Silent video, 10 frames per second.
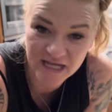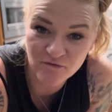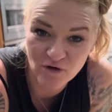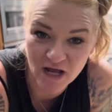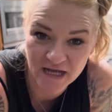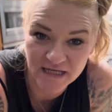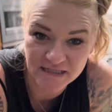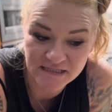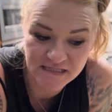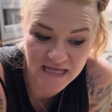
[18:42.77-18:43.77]
It
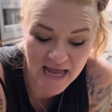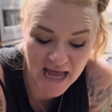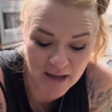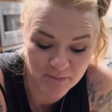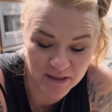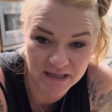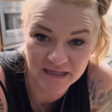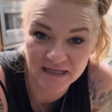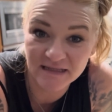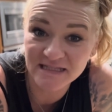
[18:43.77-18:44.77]
Rise
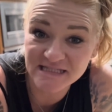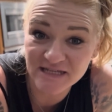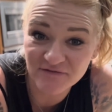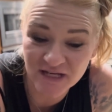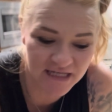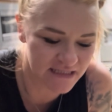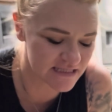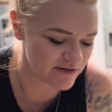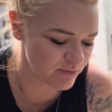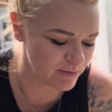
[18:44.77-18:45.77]
happen this evening
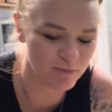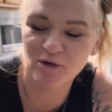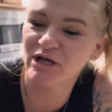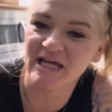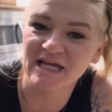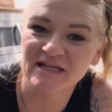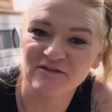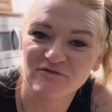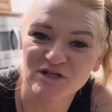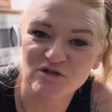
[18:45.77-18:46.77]
instead of putting it in
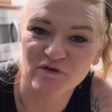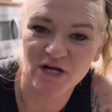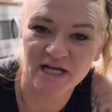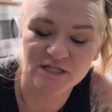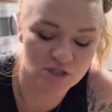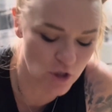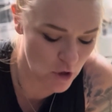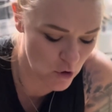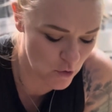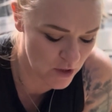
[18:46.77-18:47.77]
the fridge overnight.
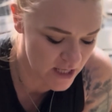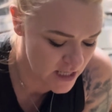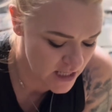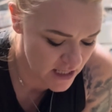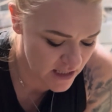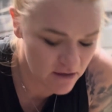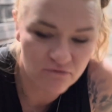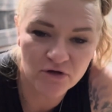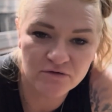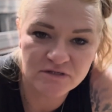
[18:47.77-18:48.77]
So it
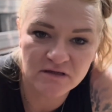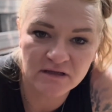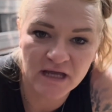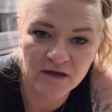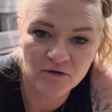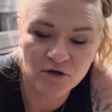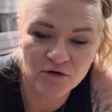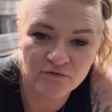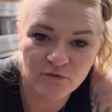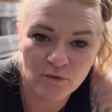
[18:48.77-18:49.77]
rose on the
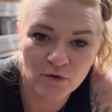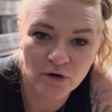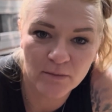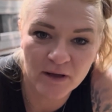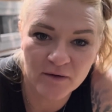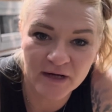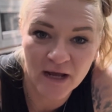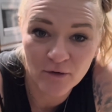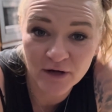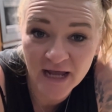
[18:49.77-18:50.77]
counter for about an
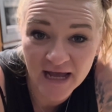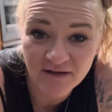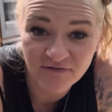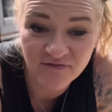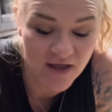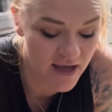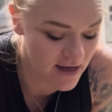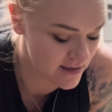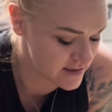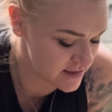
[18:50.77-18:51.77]
hour and a half
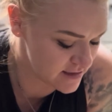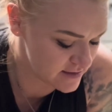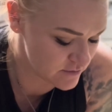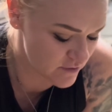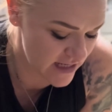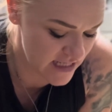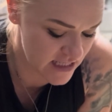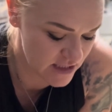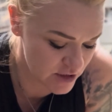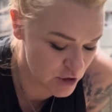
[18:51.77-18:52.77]
and it is
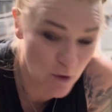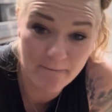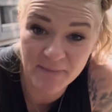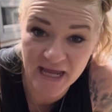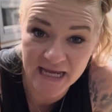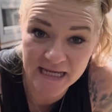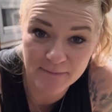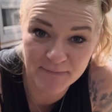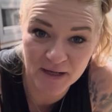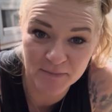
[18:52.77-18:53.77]
ready to
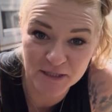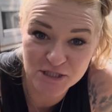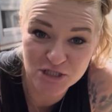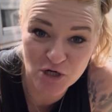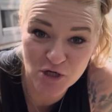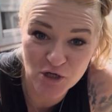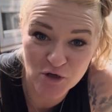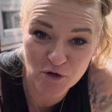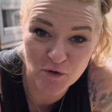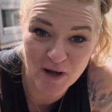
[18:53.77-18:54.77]
bake, but I'm gonna show
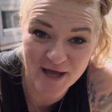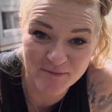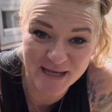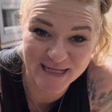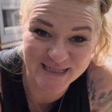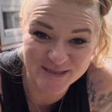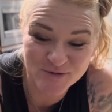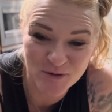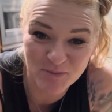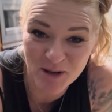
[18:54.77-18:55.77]
you how to make it
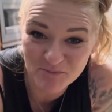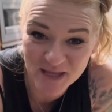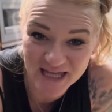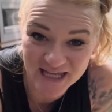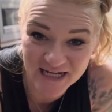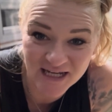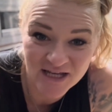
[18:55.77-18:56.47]
into a pumpkin